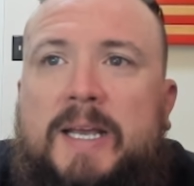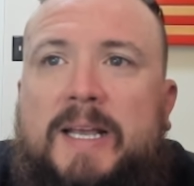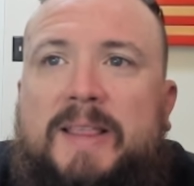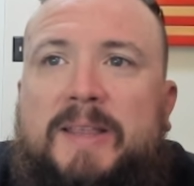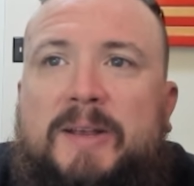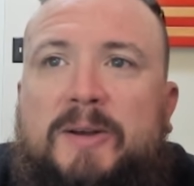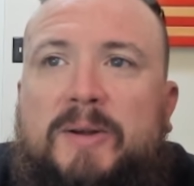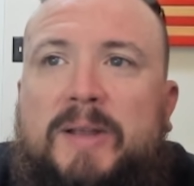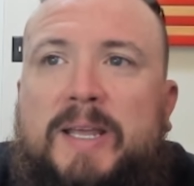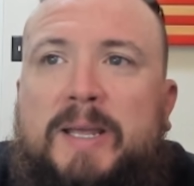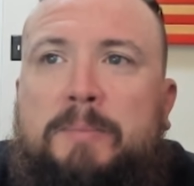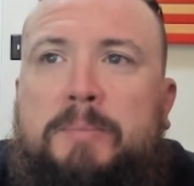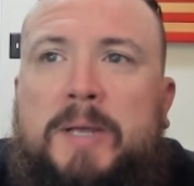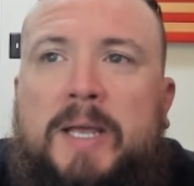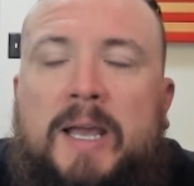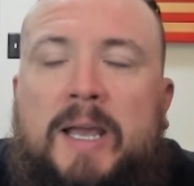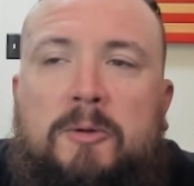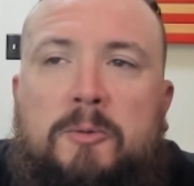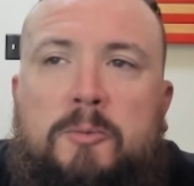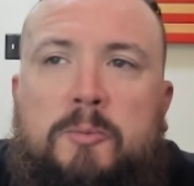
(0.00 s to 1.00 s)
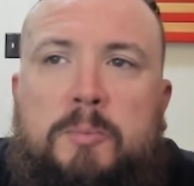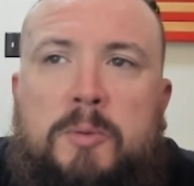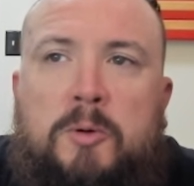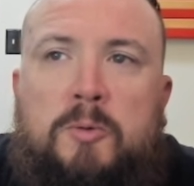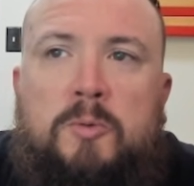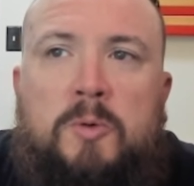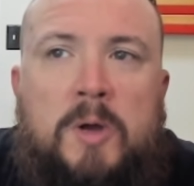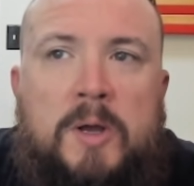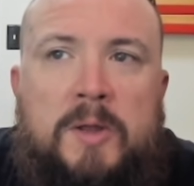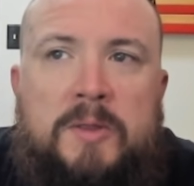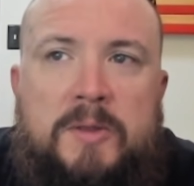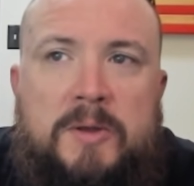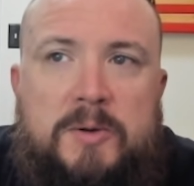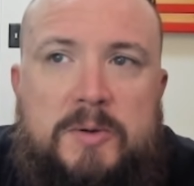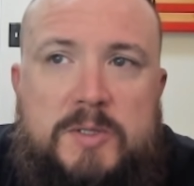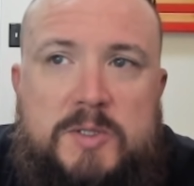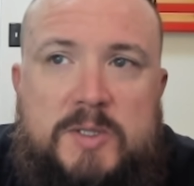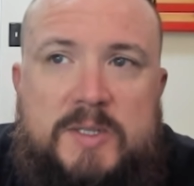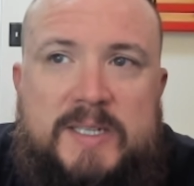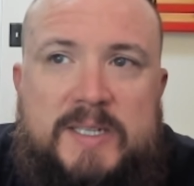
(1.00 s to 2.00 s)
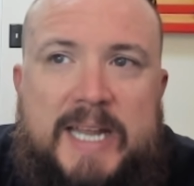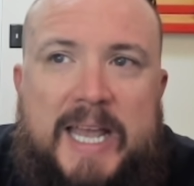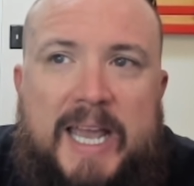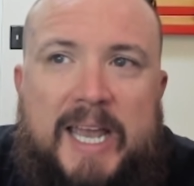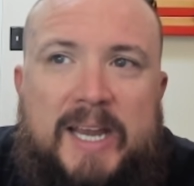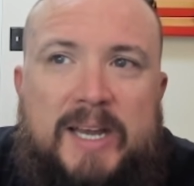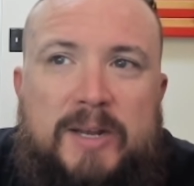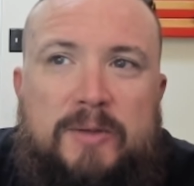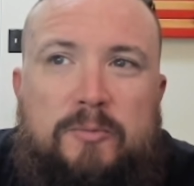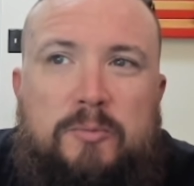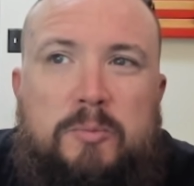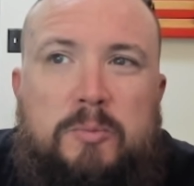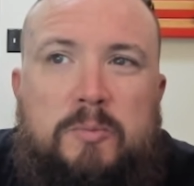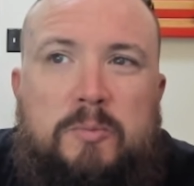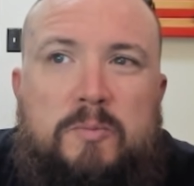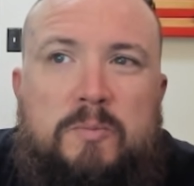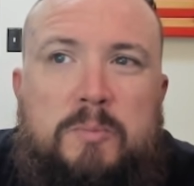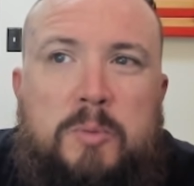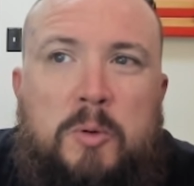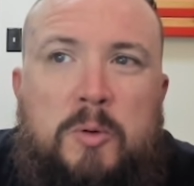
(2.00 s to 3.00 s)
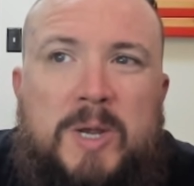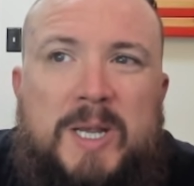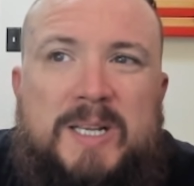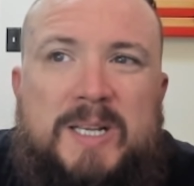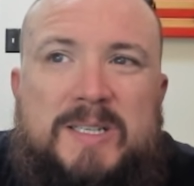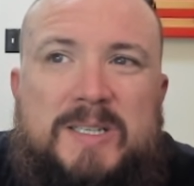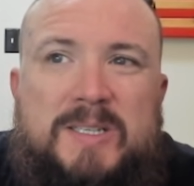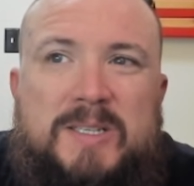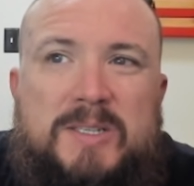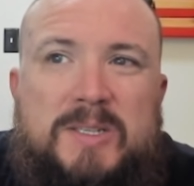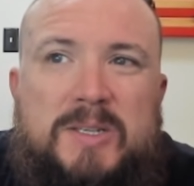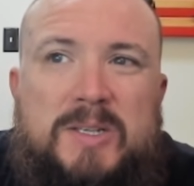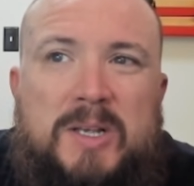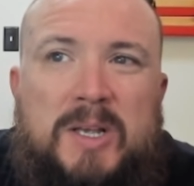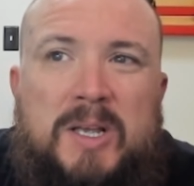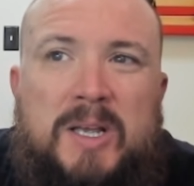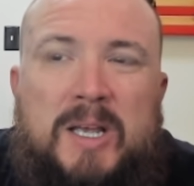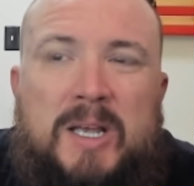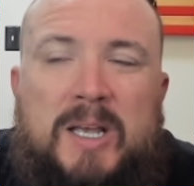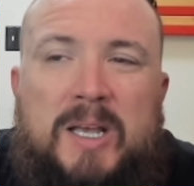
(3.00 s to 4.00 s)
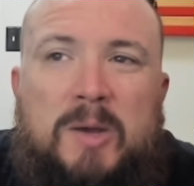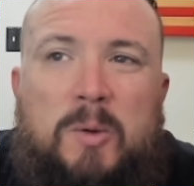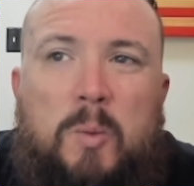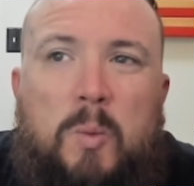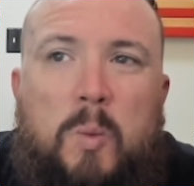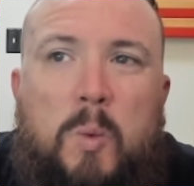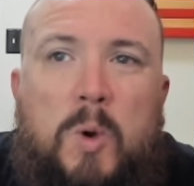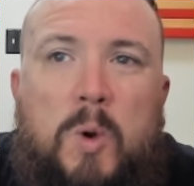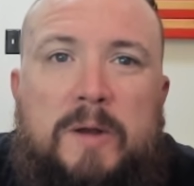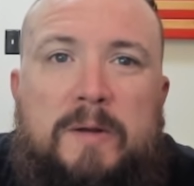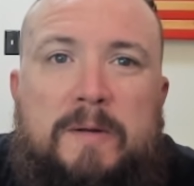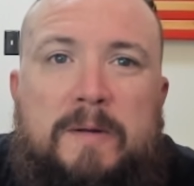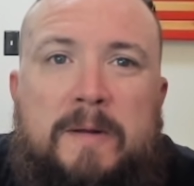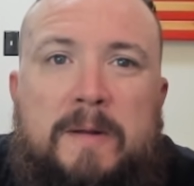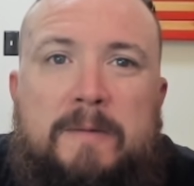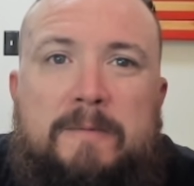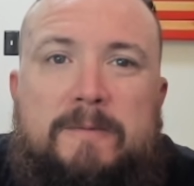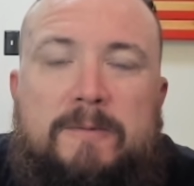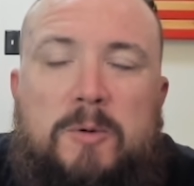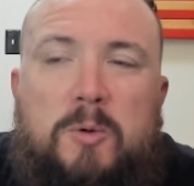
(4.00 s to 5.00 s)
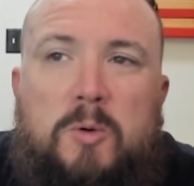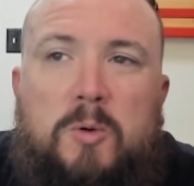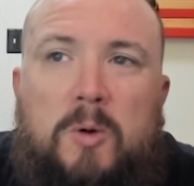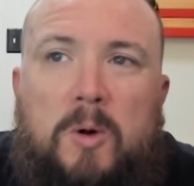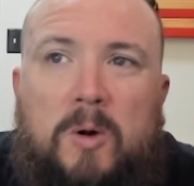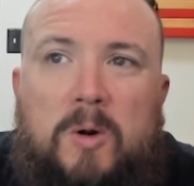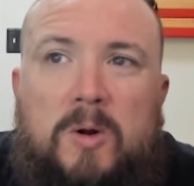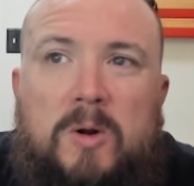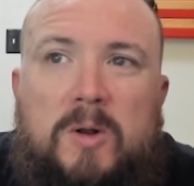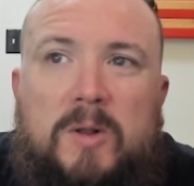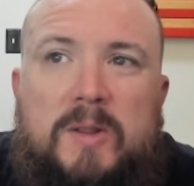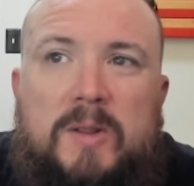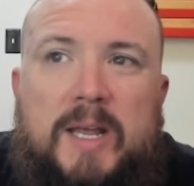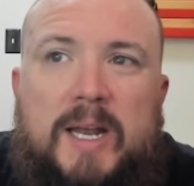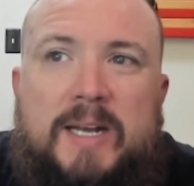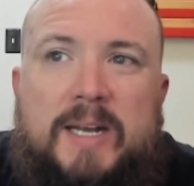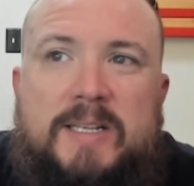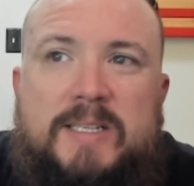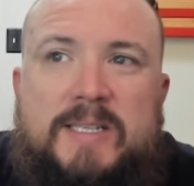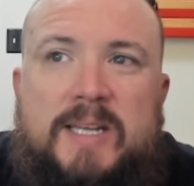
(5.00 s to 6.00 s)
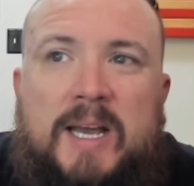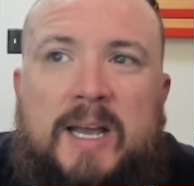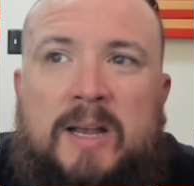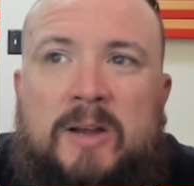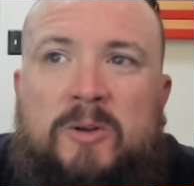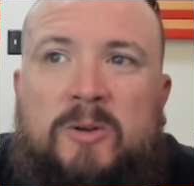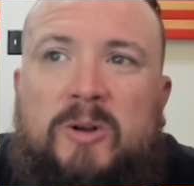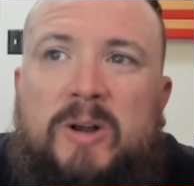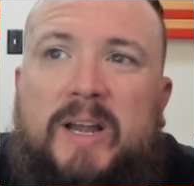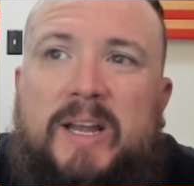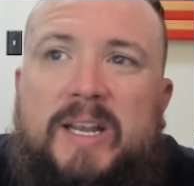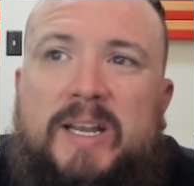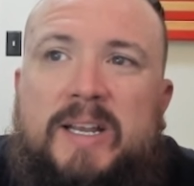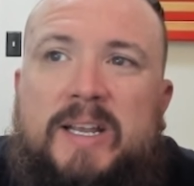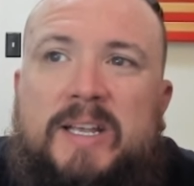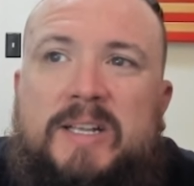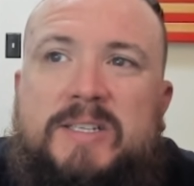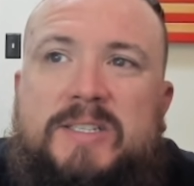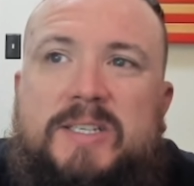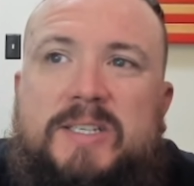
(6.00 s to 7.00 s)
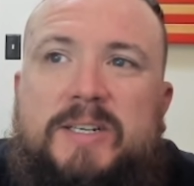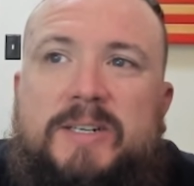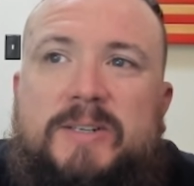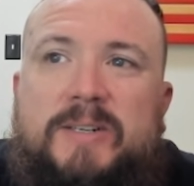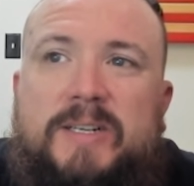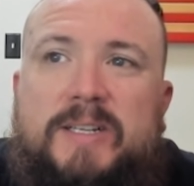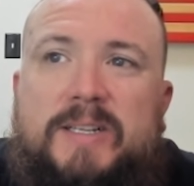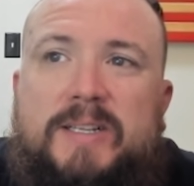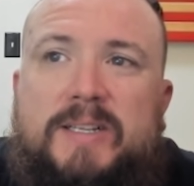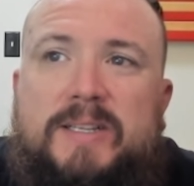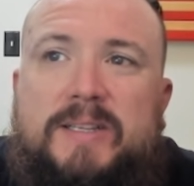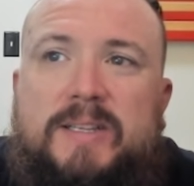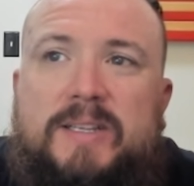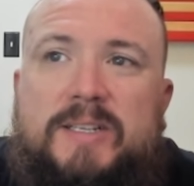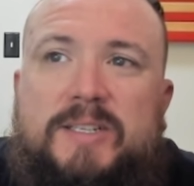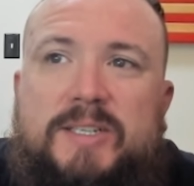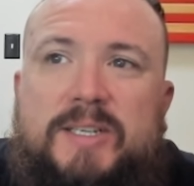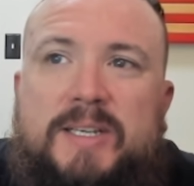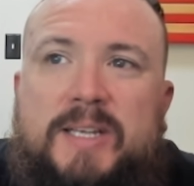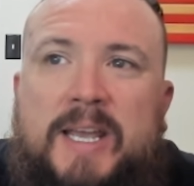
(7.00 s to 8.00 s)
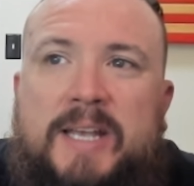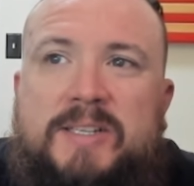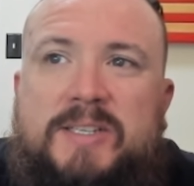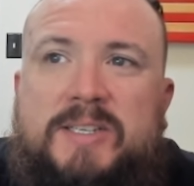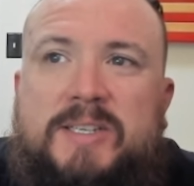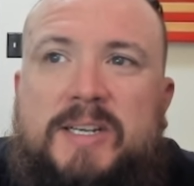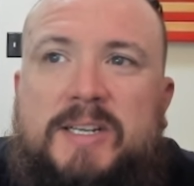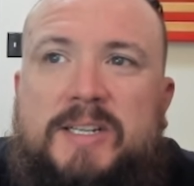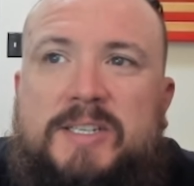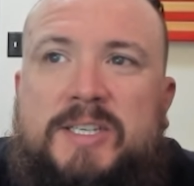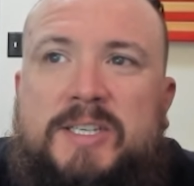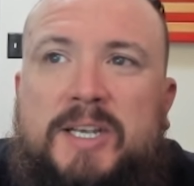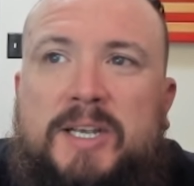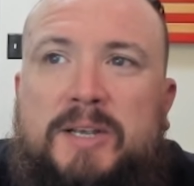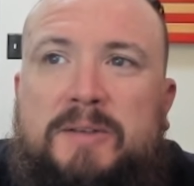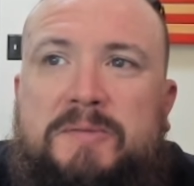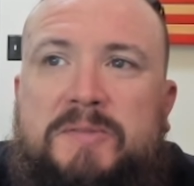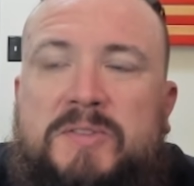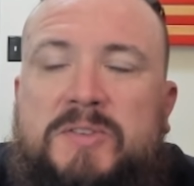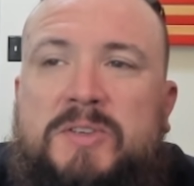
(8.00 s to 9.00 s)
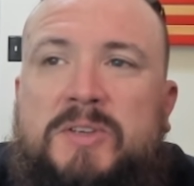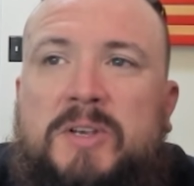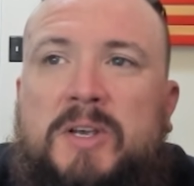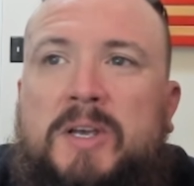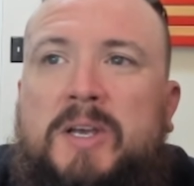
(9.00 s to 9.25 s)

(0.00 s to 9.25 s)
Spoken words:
Their EPA per run, though, is negative 0.14. That is not great, considering that the Kansas City Chiefs